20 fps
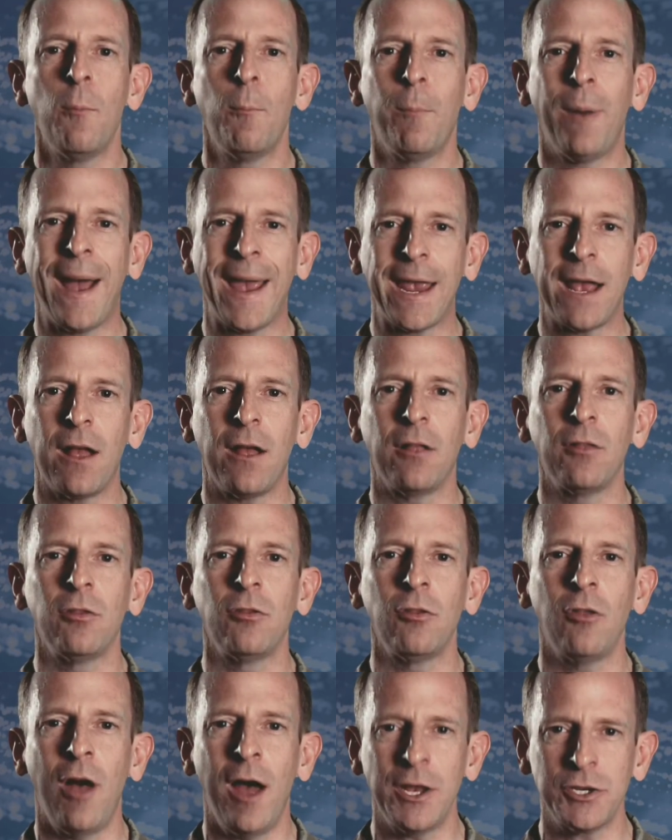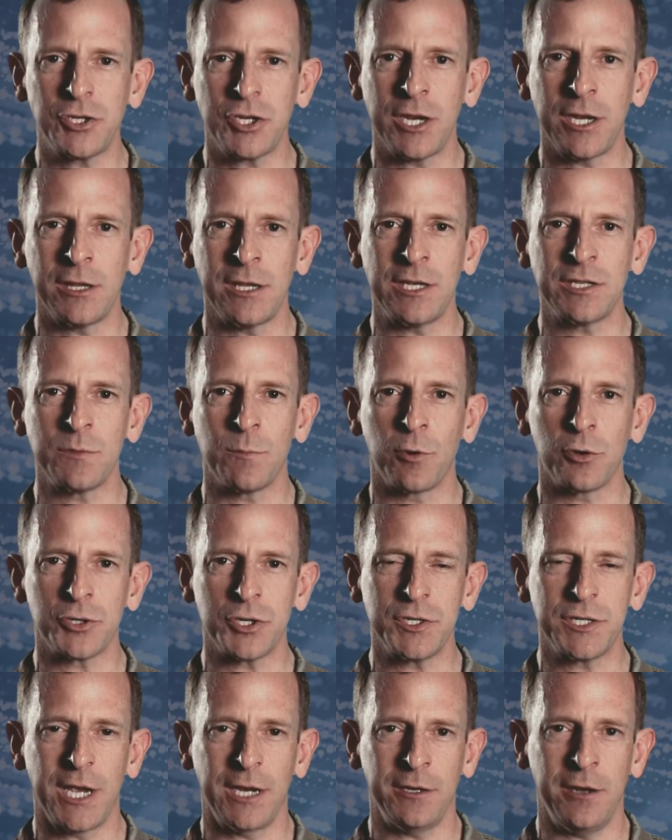by launching these
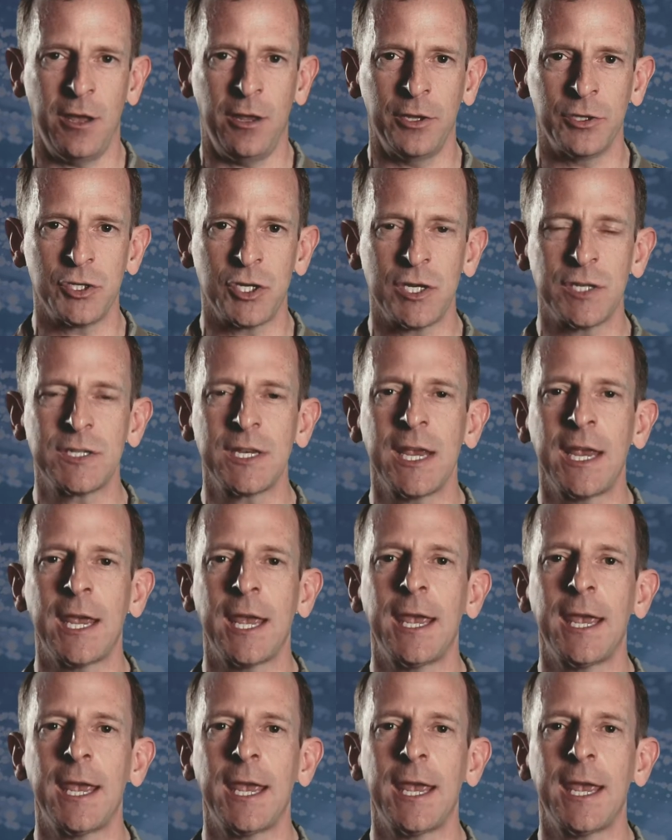emergent technologies